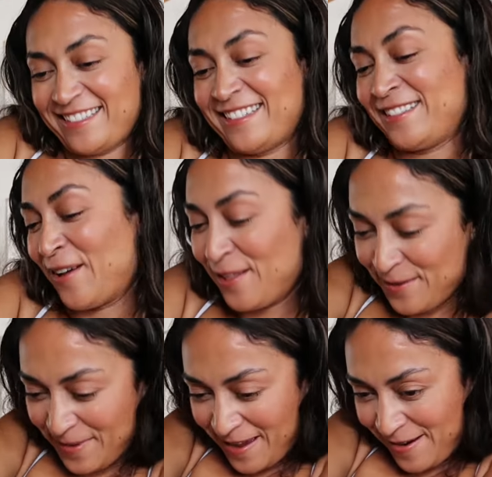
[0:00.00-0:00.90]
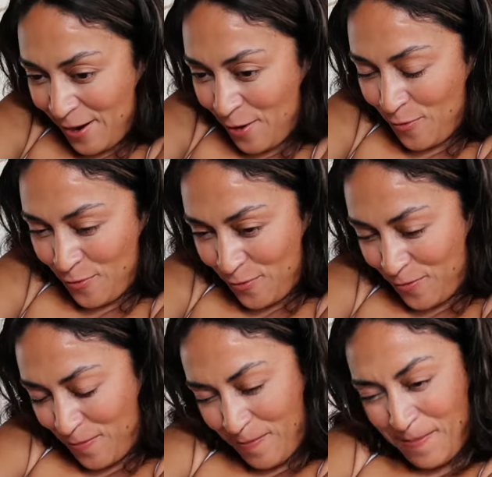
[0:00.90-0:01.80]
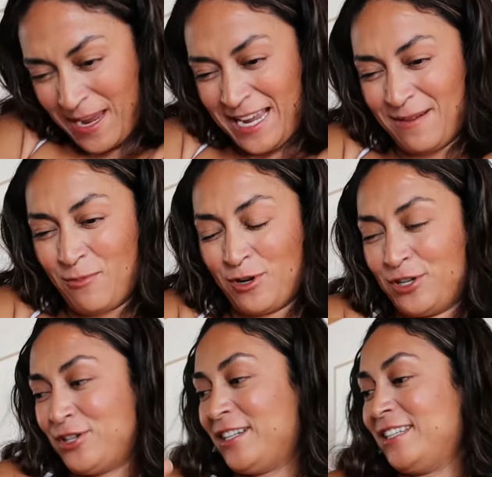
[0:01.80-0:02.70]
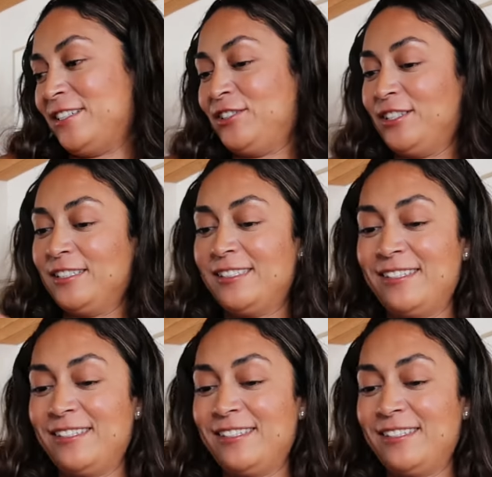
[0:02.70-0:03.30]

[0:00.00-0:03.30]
is all about not making more dirty dishes,